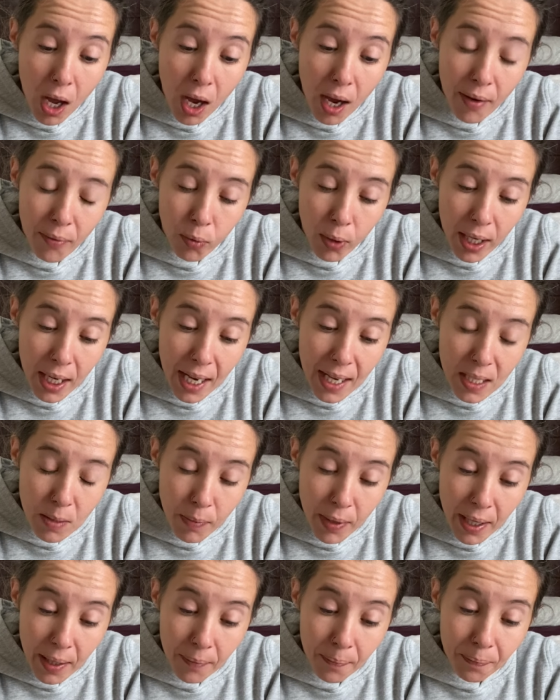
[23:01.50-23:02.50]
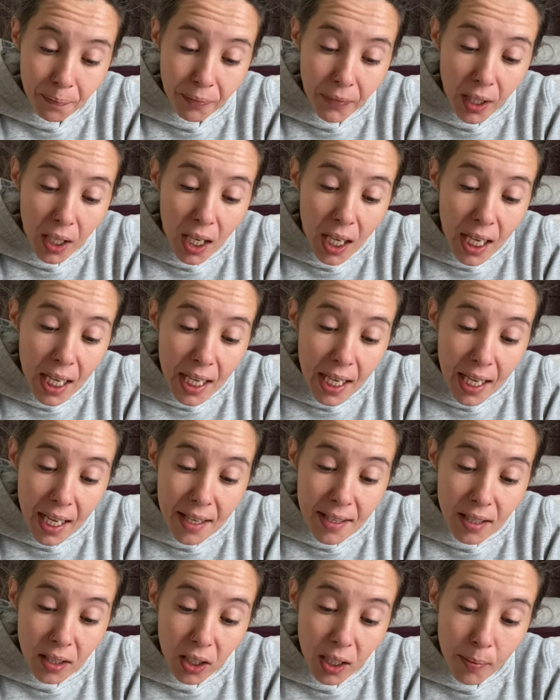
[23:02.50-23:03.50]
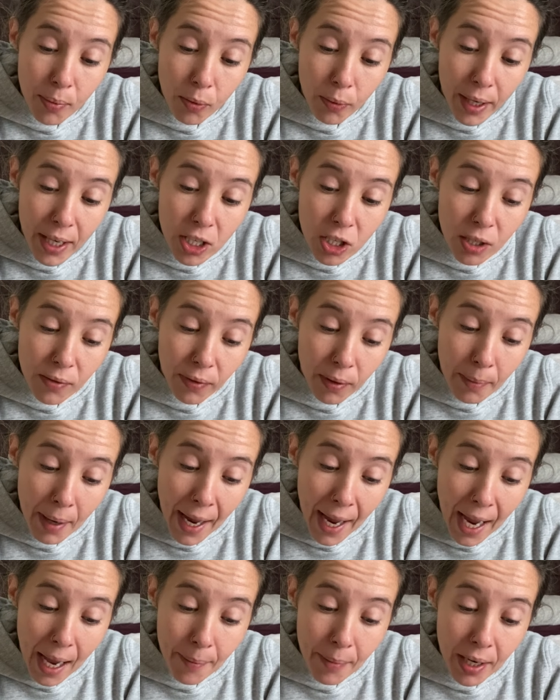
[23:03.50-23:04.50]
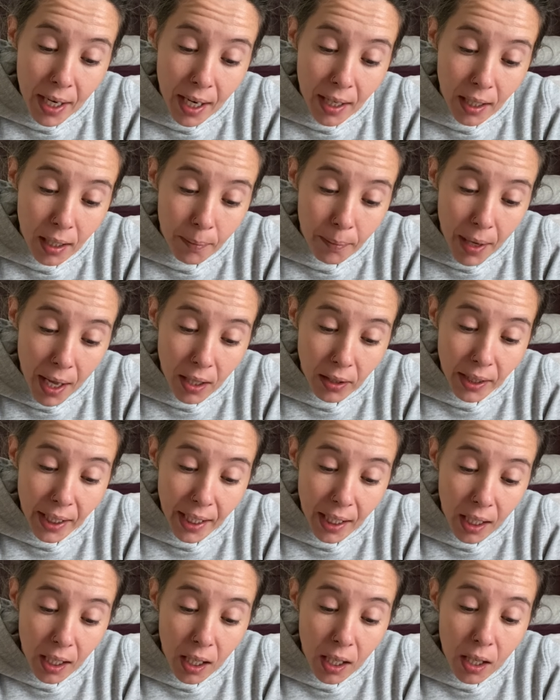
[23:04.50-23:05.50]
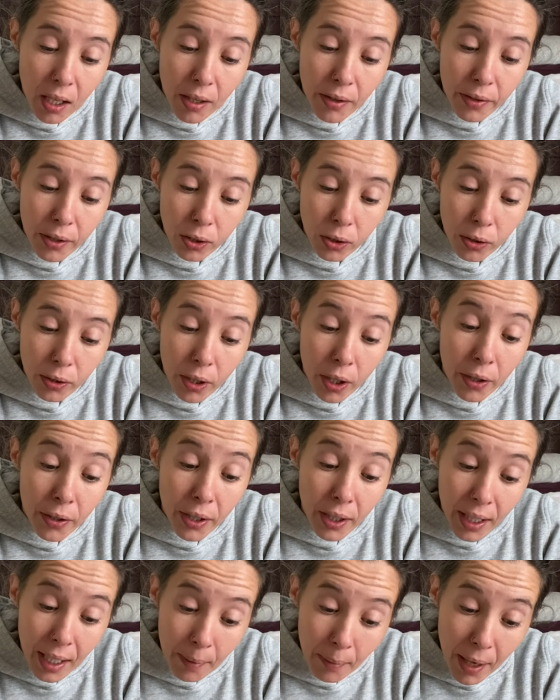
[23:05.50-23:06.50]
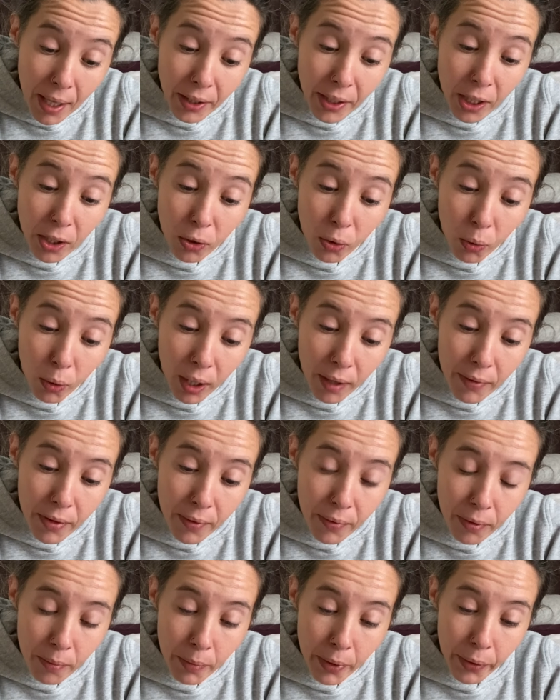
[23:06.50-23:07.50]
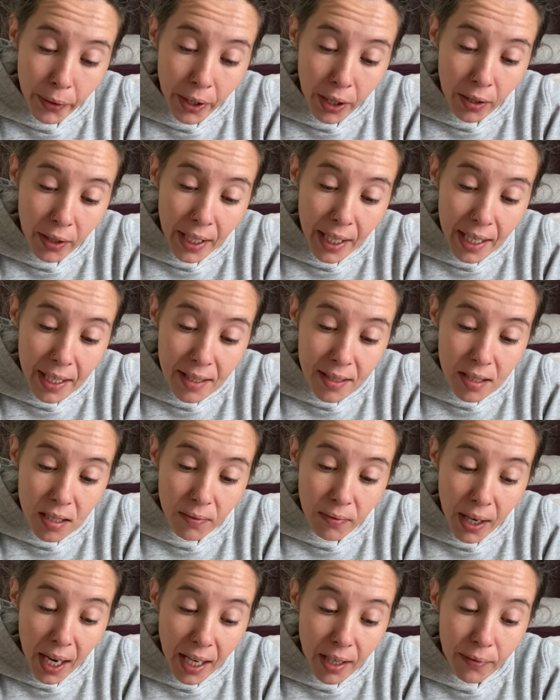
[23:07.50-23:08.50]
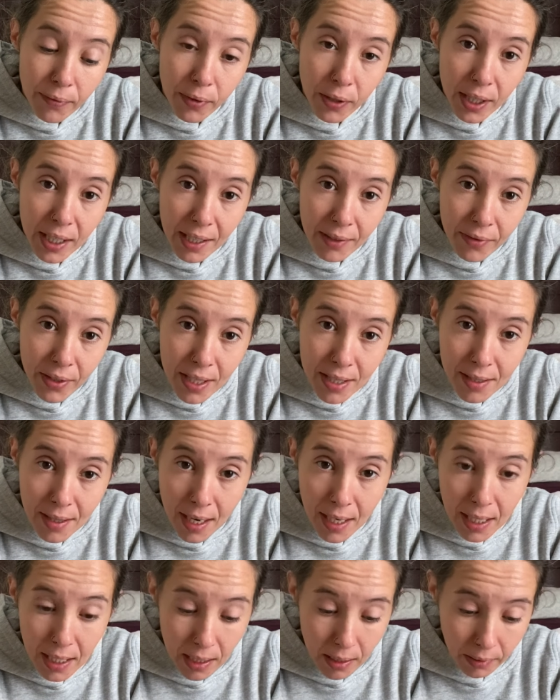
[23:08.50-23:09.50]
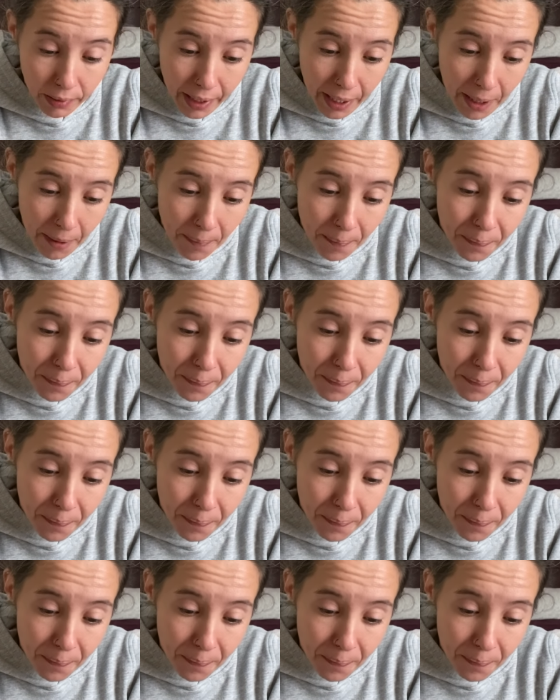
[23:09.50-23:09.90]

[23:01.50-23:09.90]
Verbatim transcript: of what has been. It is a liberation from habit and compelling the, or the compelling lure of the familiar. It is divine forgiveness and healing.